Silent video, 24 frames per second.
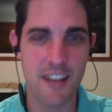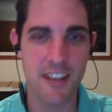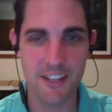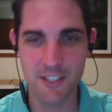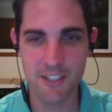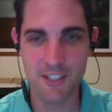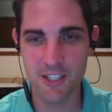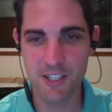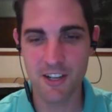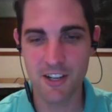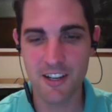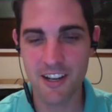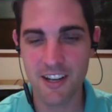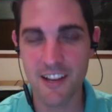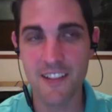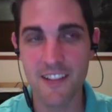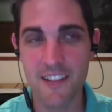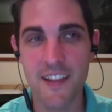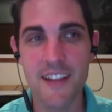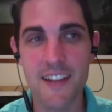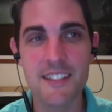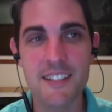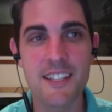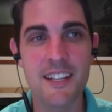she started
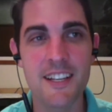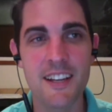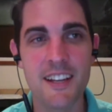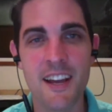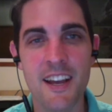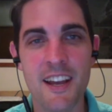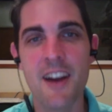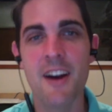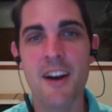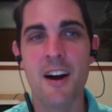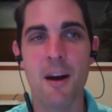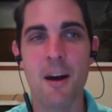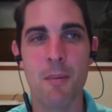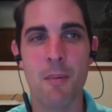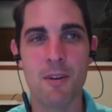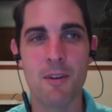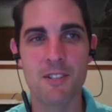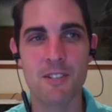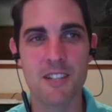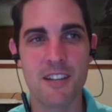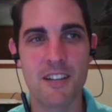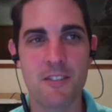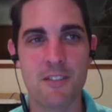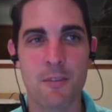collecting a
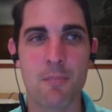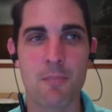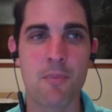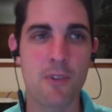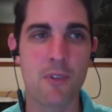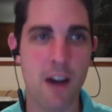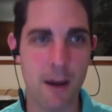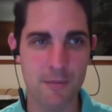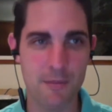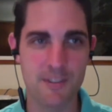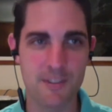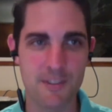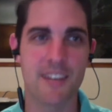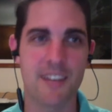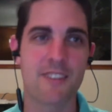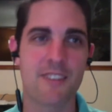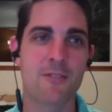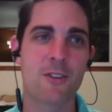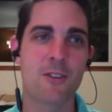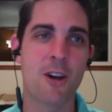bunch of different props like